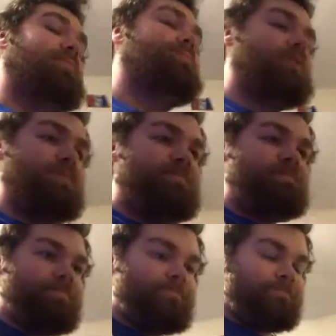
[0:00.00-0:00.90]
But
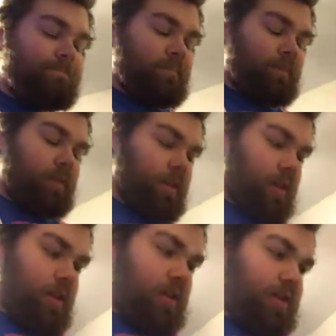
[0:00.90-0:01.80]

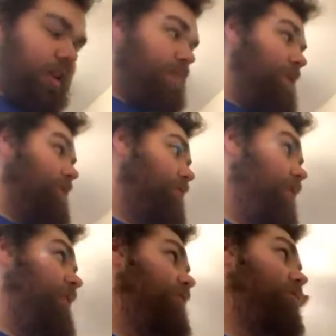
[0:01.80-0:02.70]
that's basically
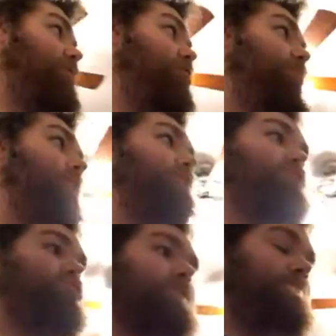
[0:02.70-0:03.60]
that. So I hope you guys
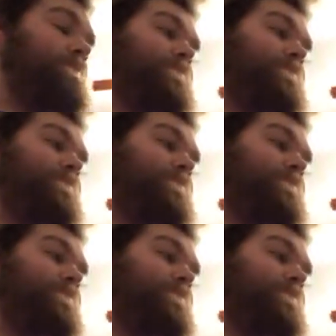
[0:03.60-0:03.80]
enjoyed